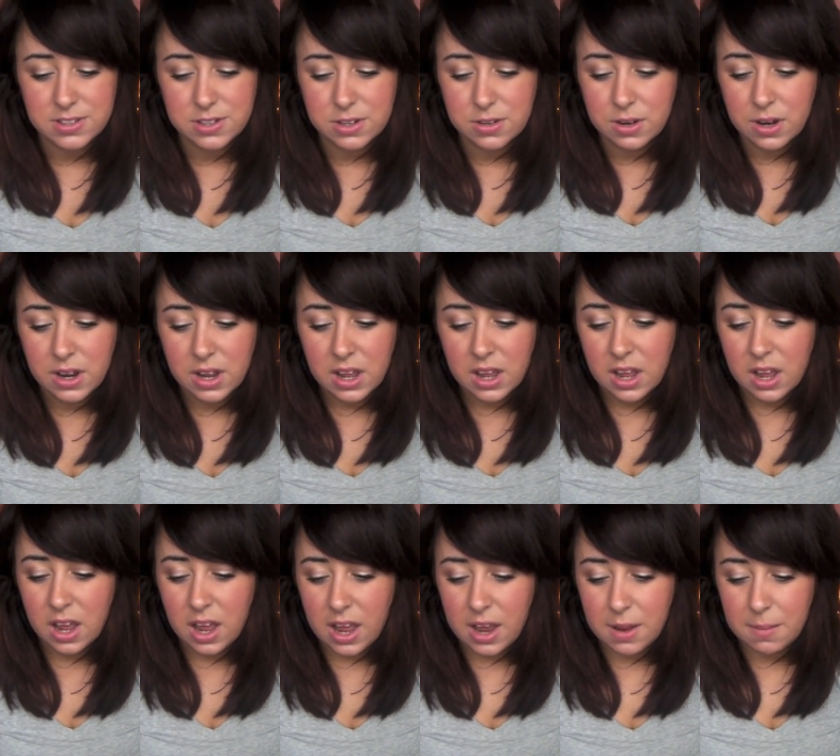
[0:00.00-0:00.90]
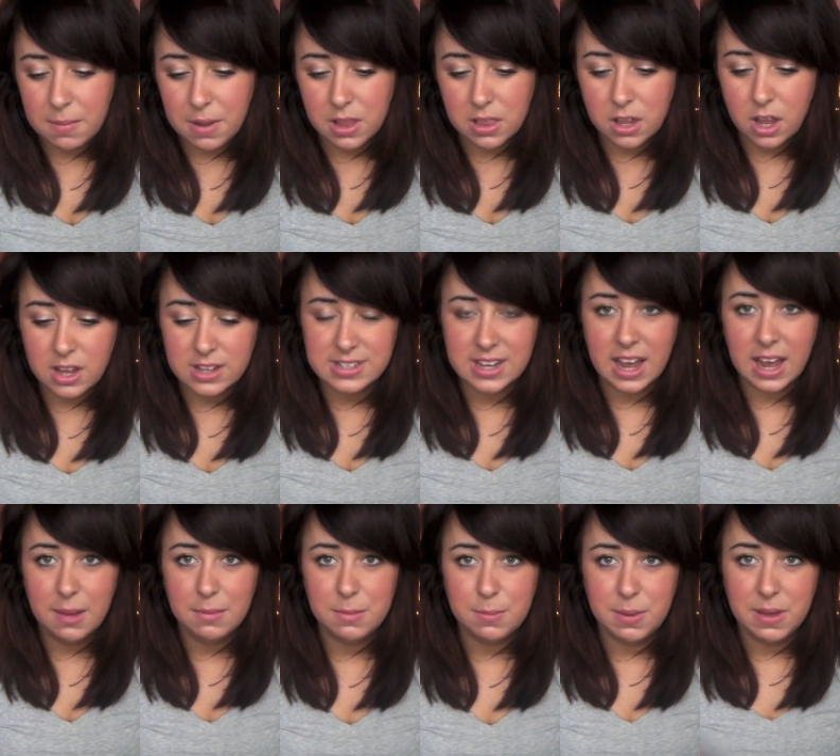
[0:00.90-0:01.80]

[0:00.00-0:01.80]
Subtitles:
So a lot of times